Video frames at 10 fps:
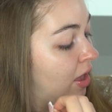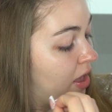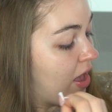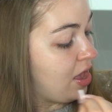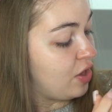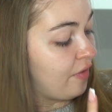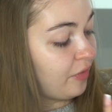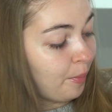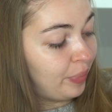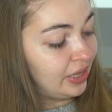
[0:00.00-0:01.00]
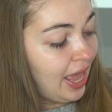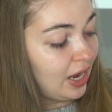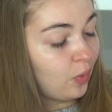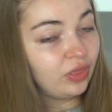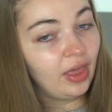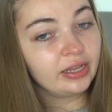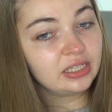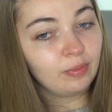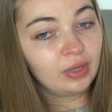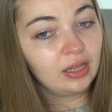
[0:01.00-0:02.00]
You have the black with like
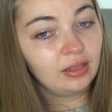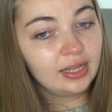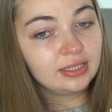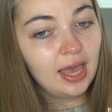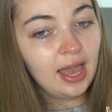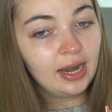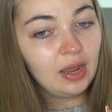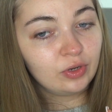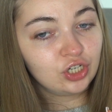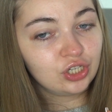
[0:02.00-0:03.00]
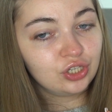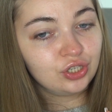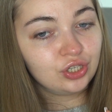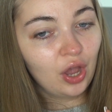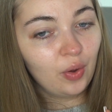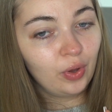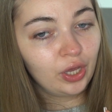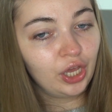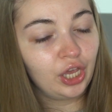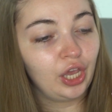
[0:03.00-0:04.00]
some glitter in it, which is so
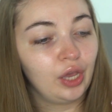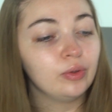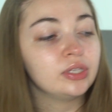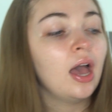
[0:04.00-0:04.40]
cute.